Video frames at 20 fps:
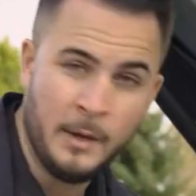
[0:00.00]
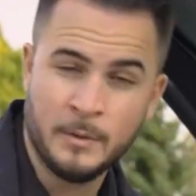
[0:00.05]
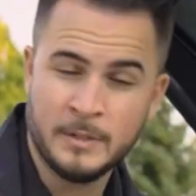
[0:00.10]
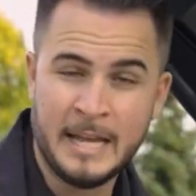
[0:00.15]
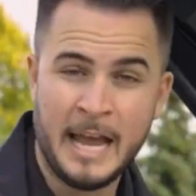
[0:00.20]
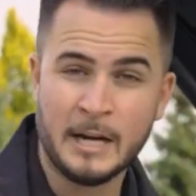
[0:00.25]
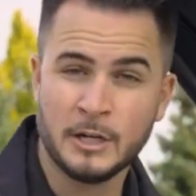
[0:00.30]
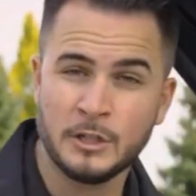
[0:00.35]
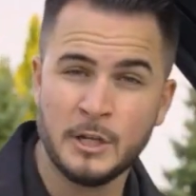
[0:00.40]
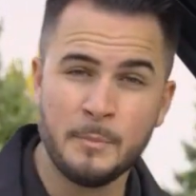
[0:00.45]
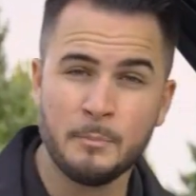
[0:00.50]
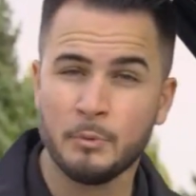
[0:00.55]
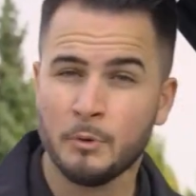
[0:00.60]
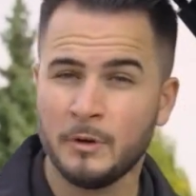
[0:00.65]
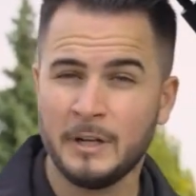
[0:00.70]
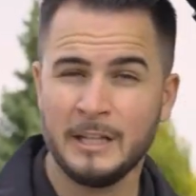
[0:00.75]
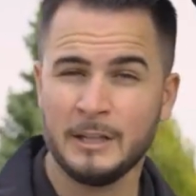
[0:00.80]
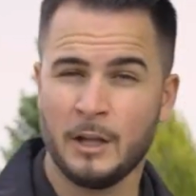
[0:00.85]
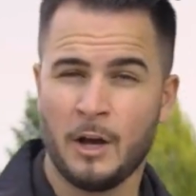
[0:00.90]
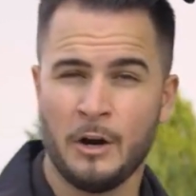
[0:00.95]
It was actually
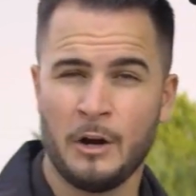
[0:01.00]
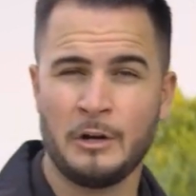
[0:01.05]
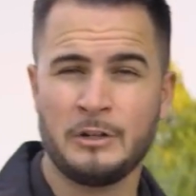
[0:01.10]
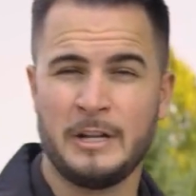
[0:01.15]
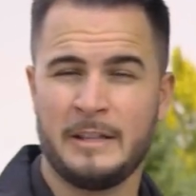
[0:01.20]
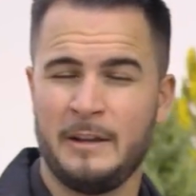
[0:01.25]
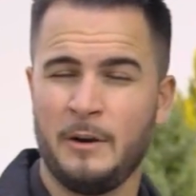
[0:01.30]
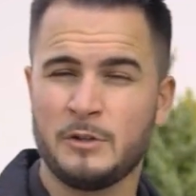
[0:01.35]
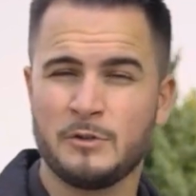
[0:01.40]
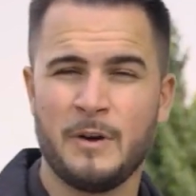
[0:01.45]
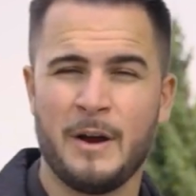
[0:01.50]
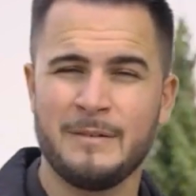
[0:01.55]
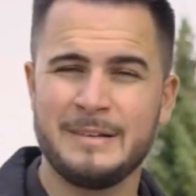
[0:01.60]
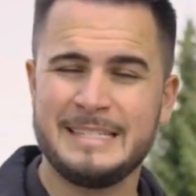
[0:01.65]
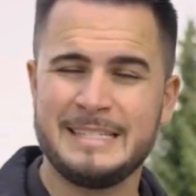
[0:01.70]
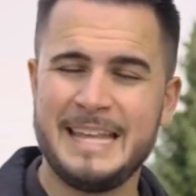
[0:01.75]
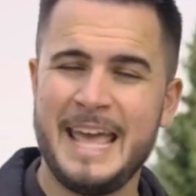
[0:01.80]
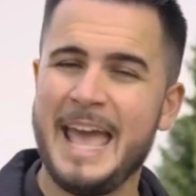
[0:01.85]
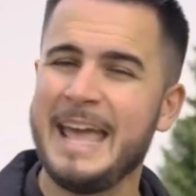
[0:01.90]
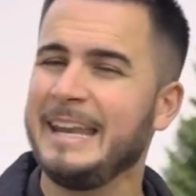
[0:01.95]
pretty large. I think it was
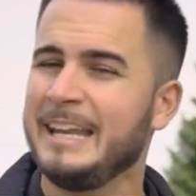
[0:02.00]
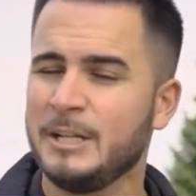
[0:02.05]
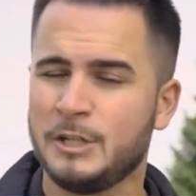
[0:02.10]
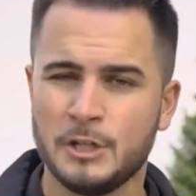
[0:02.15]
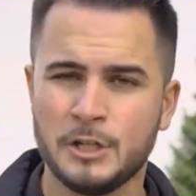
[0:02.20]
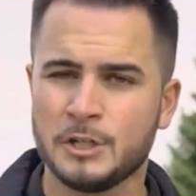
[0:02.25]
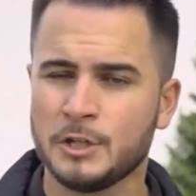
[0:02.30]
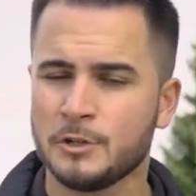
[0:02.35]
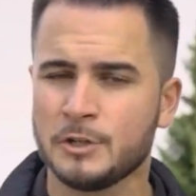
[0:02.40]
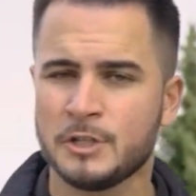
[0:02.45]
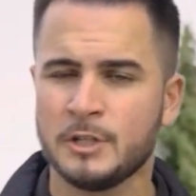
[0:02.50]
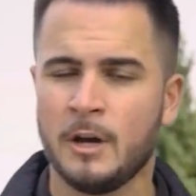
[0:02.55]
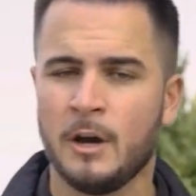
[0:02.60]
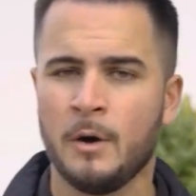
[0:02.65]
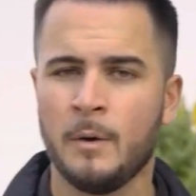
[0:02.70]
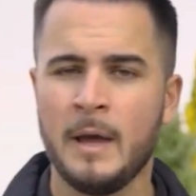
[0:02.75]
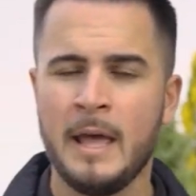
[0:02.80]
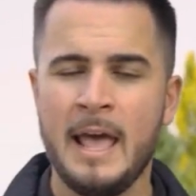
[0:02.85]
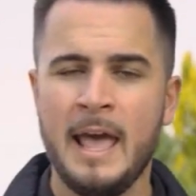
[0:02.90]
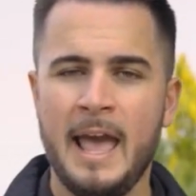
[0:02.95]
around 10 inches or
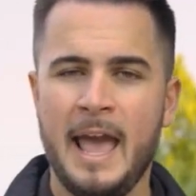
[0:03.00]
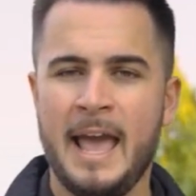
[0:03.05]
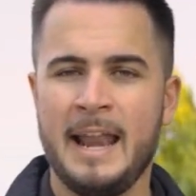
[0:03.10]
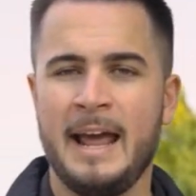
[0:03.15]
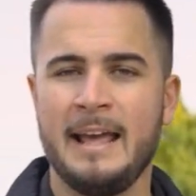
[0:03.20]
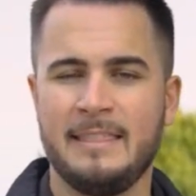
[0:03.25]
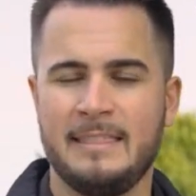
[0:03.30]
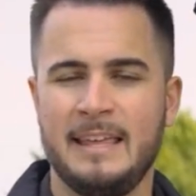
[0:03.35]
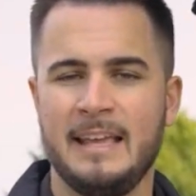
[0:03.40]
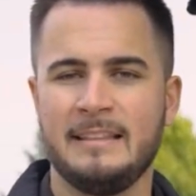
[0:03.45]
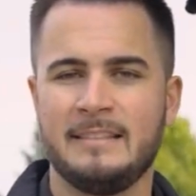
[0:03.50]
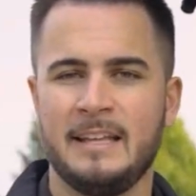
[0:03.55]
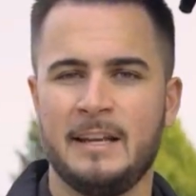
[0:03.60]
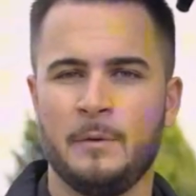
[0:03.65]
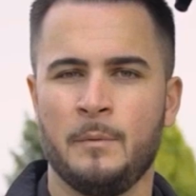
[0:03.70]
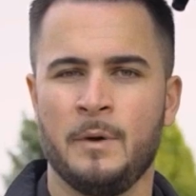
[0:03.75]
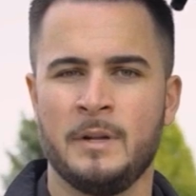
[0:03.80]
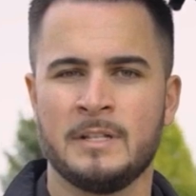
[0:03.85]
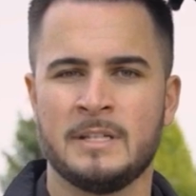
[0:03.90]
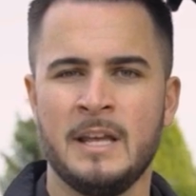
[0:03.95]
so, and I think that
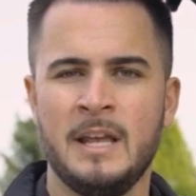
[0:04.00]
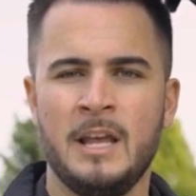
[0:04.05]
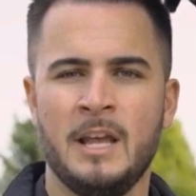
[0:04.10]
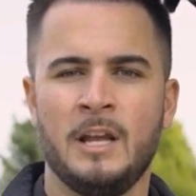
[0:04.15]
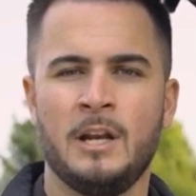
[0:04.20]
it was,